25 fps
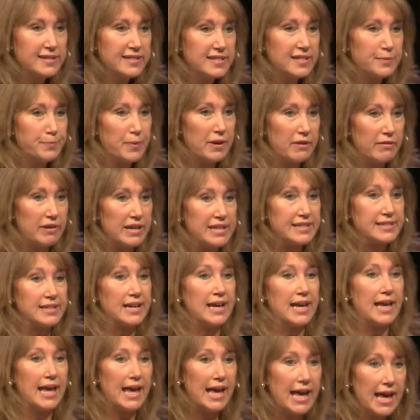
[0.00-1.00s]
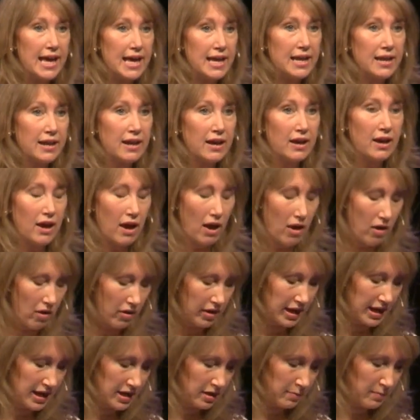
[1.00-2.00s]
Spirit in
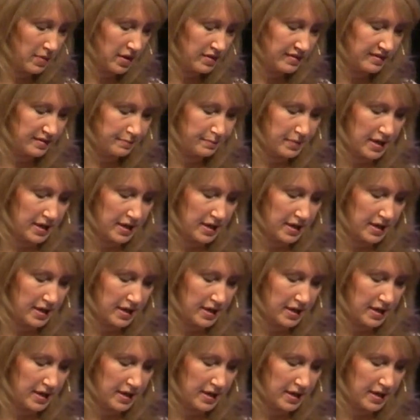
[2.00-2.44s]
our innermost